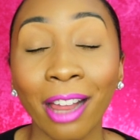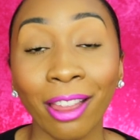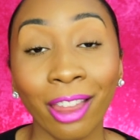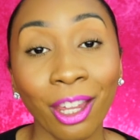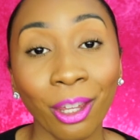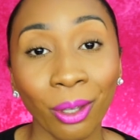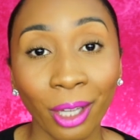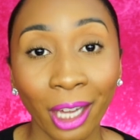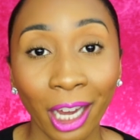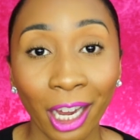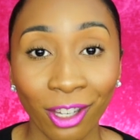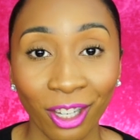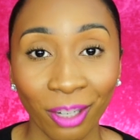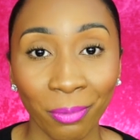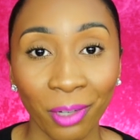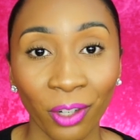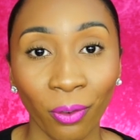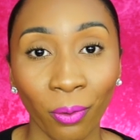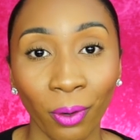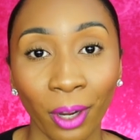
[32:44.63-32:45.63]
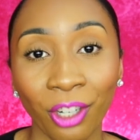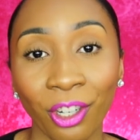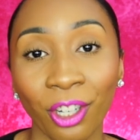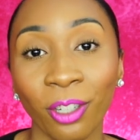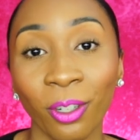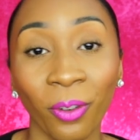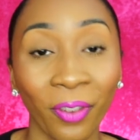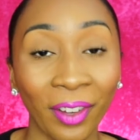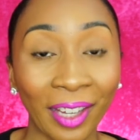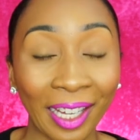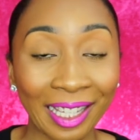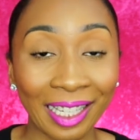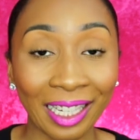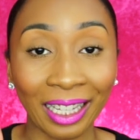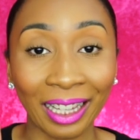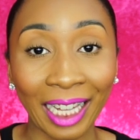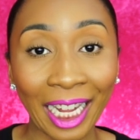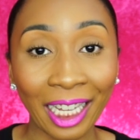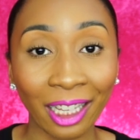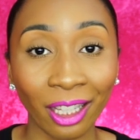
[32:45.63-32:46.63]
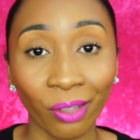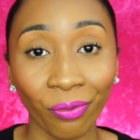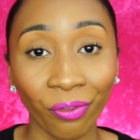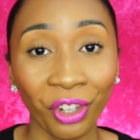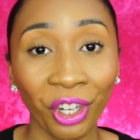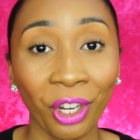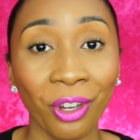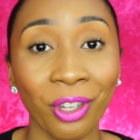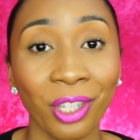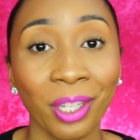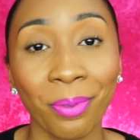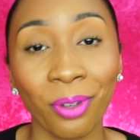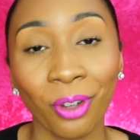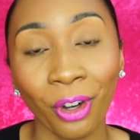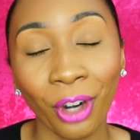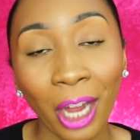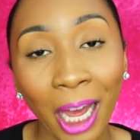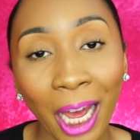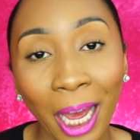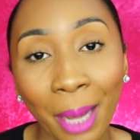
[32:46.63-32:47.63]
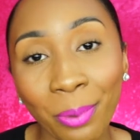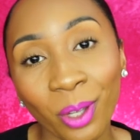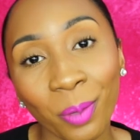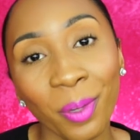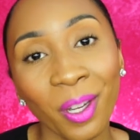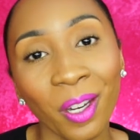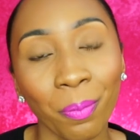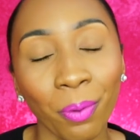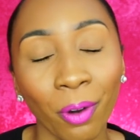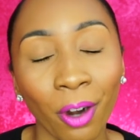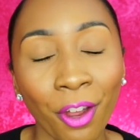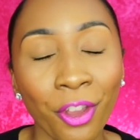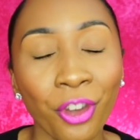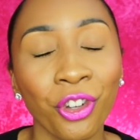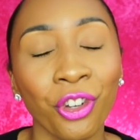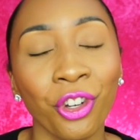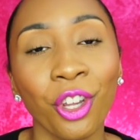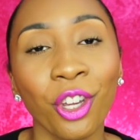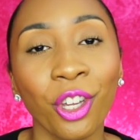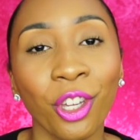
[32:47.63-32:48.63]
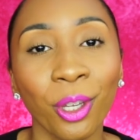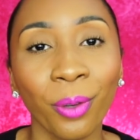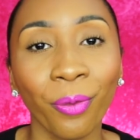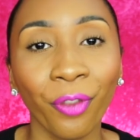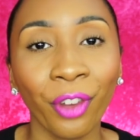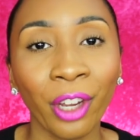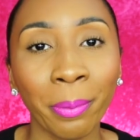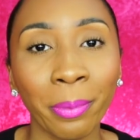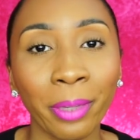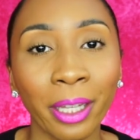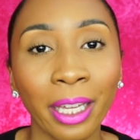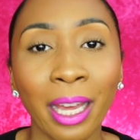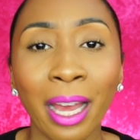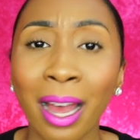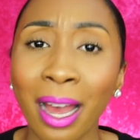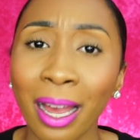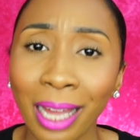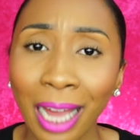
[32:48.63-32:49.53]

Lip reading: Thank you guys so much for watching. Don't forget to like this video, subscribe to be a part of the Chiiiiile family.